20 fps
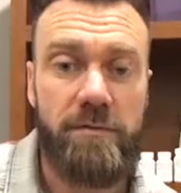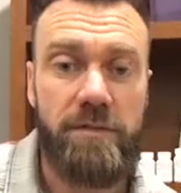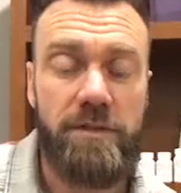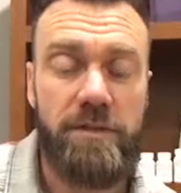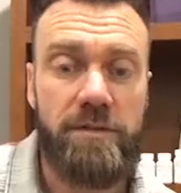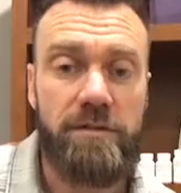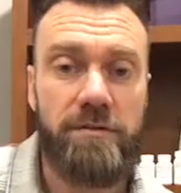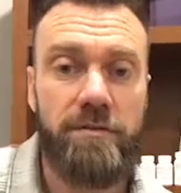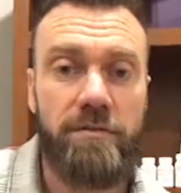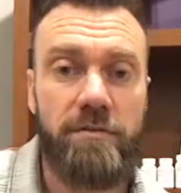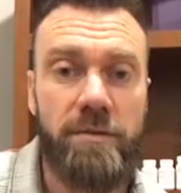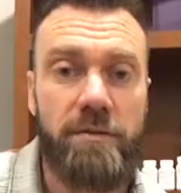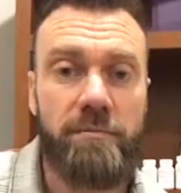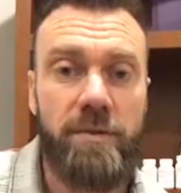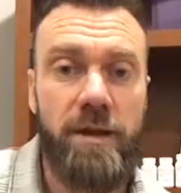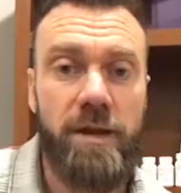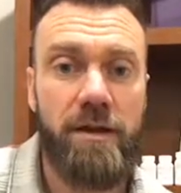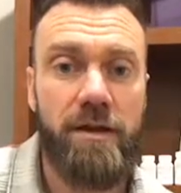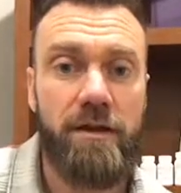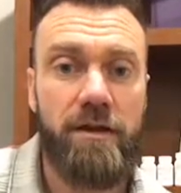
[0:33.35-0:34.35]
We need to
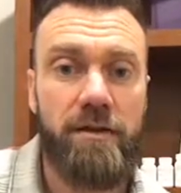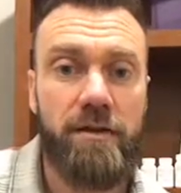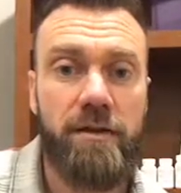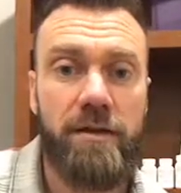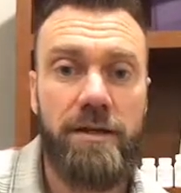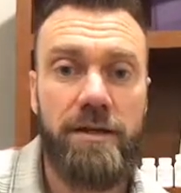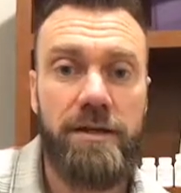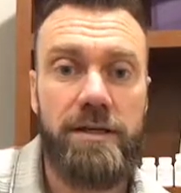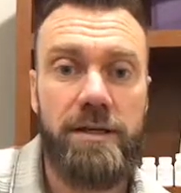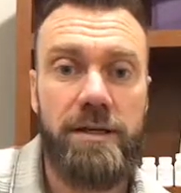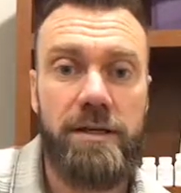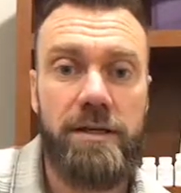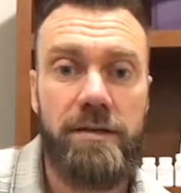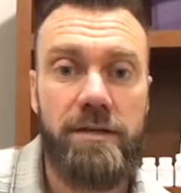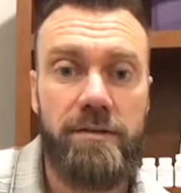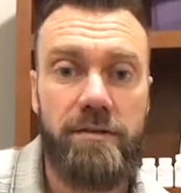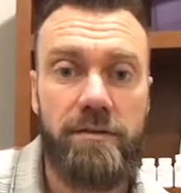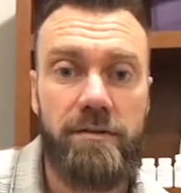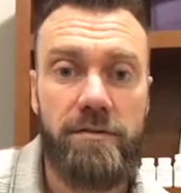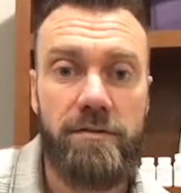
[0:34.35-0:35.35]
repair and
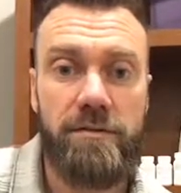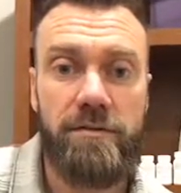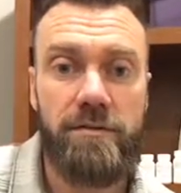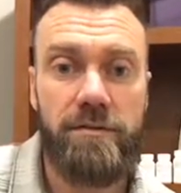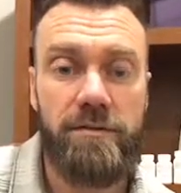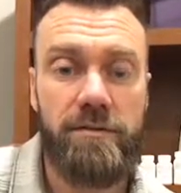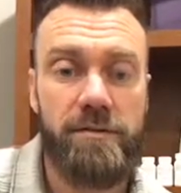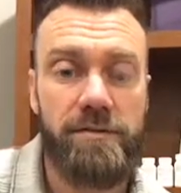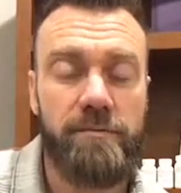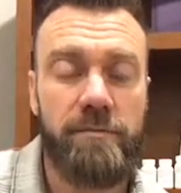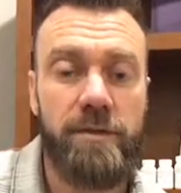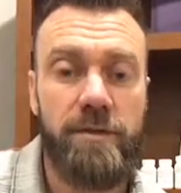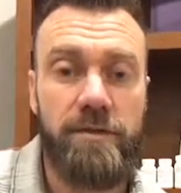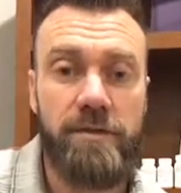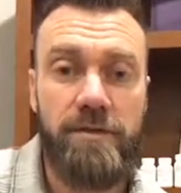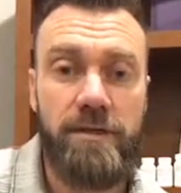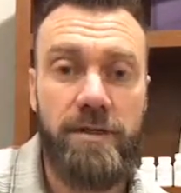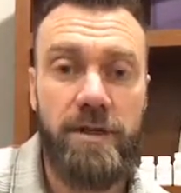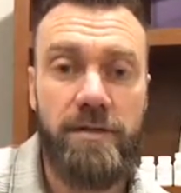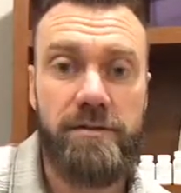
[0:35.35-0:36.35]
heal the small
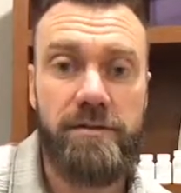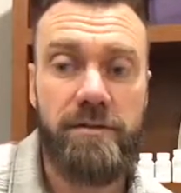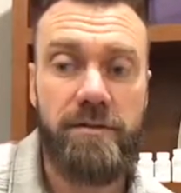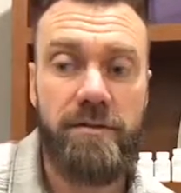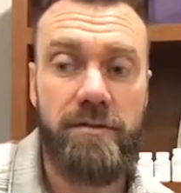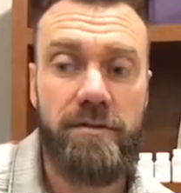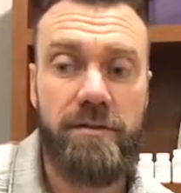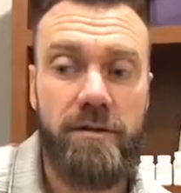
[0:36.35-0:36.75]
intestine,